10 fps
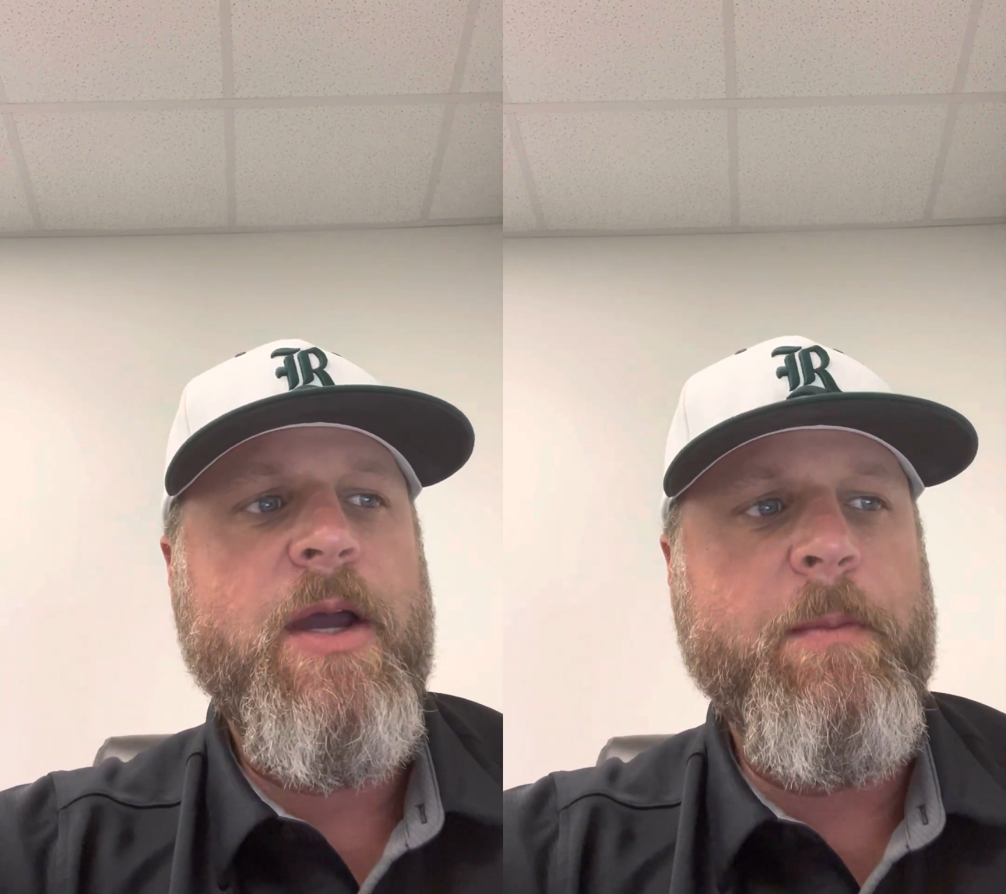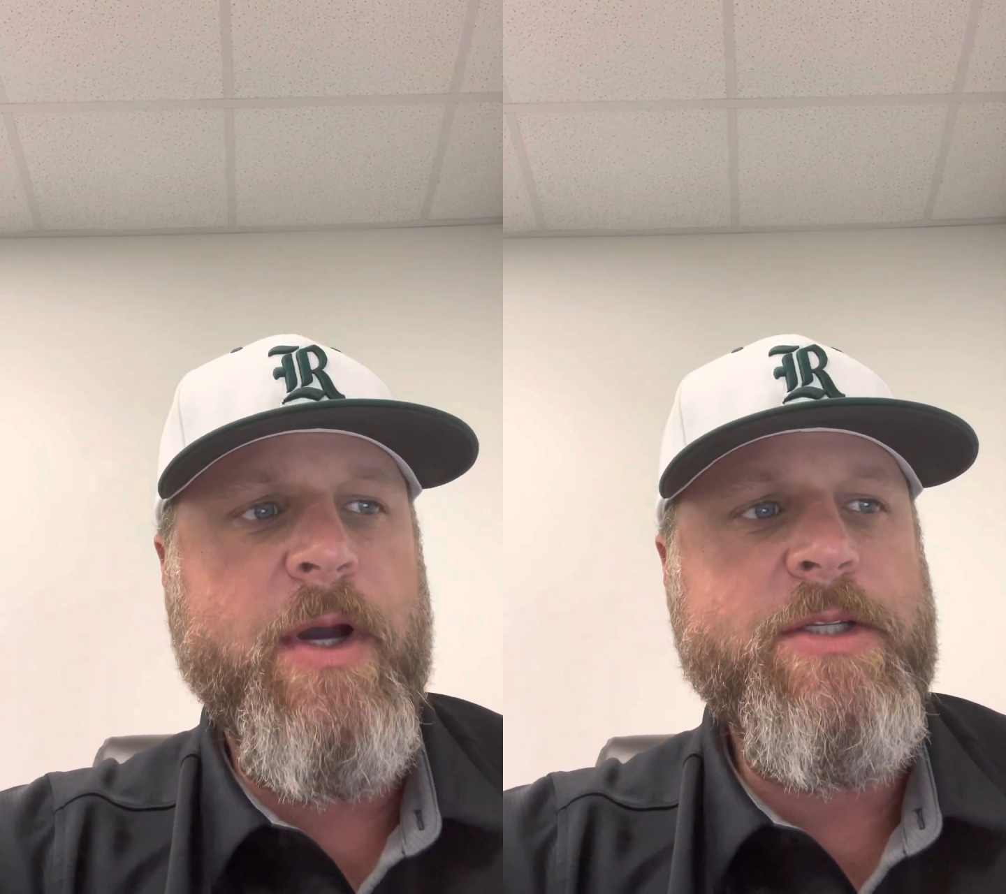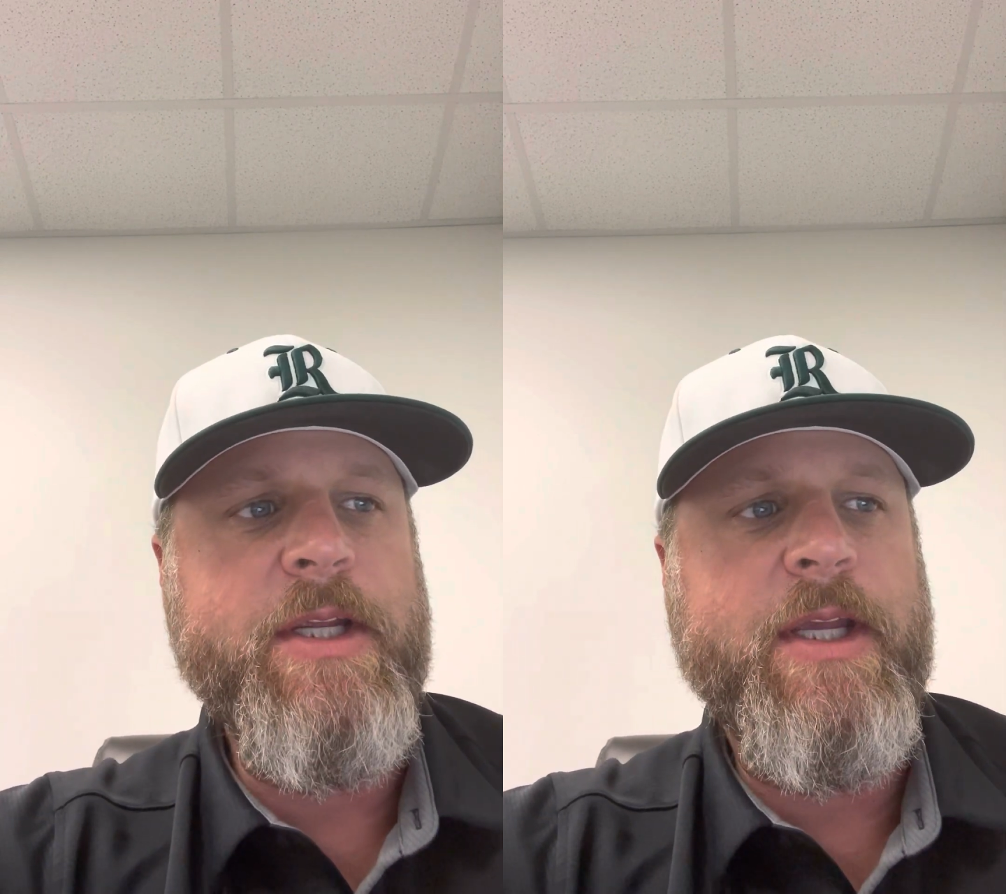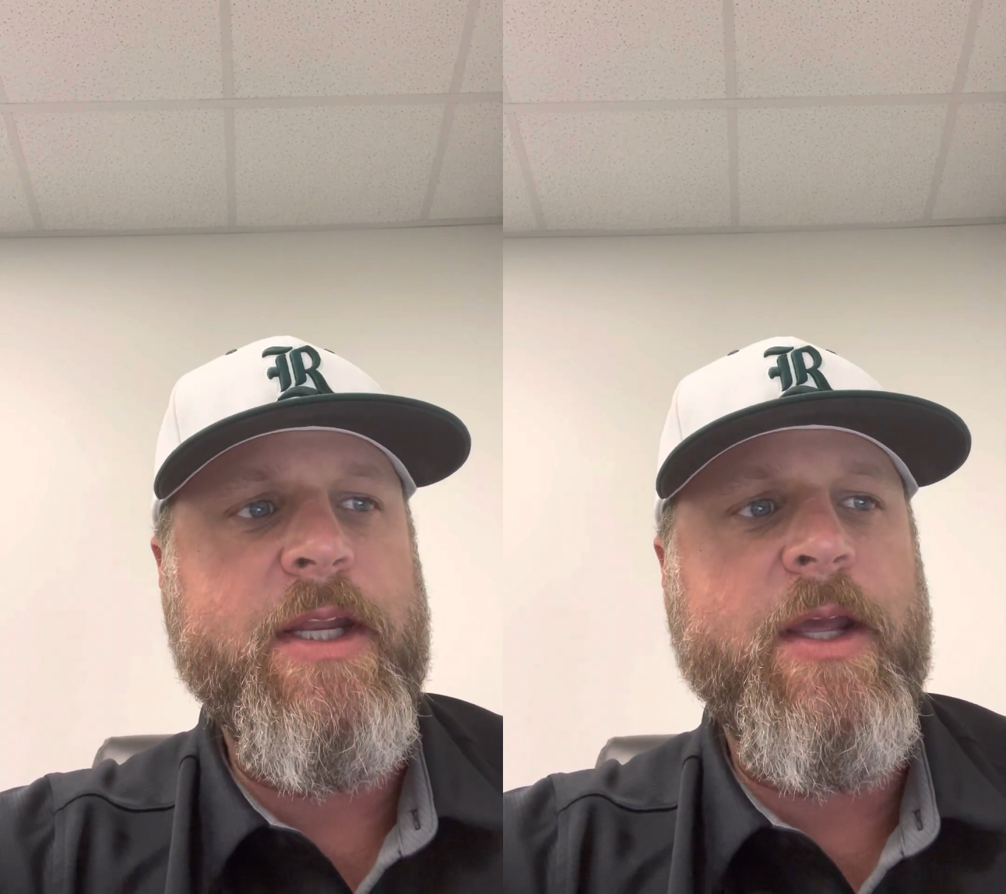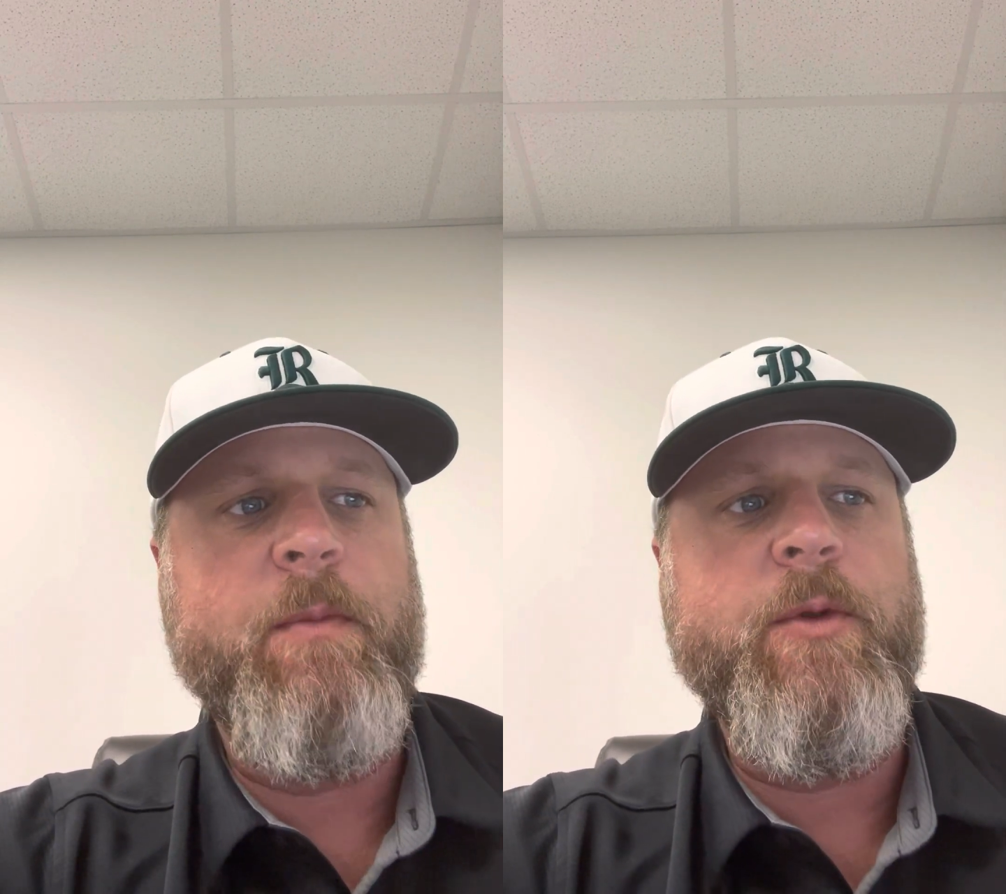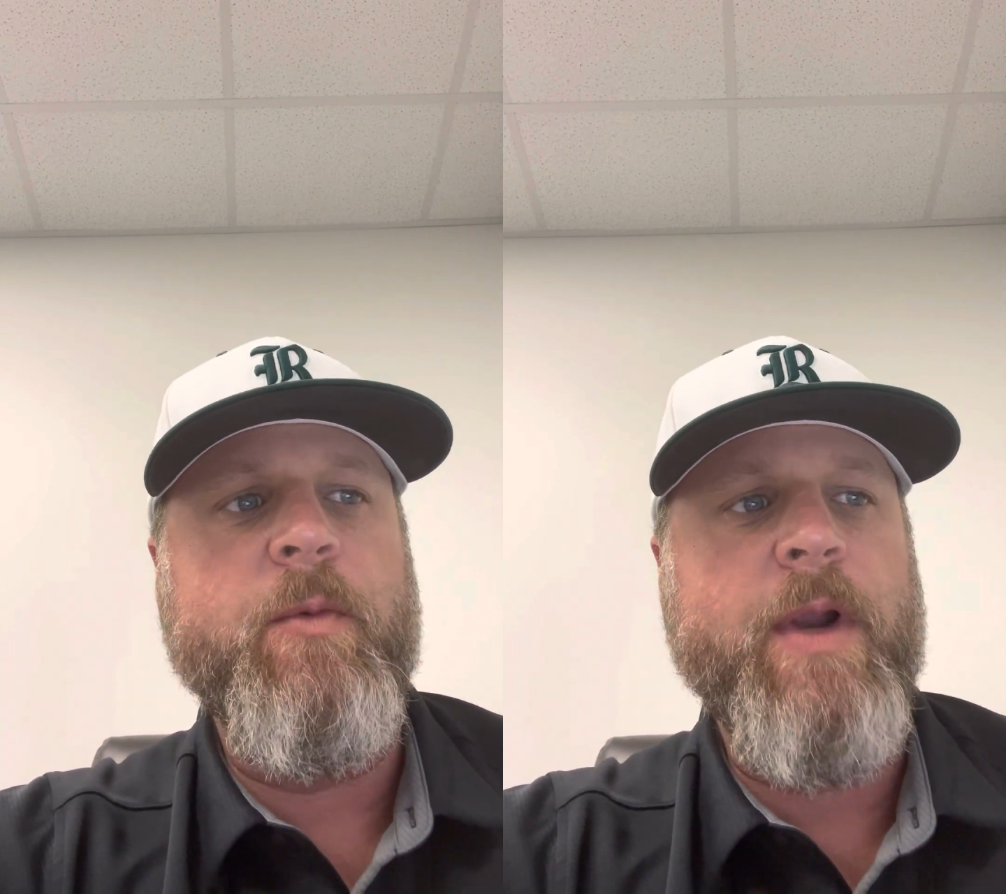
a budget can help you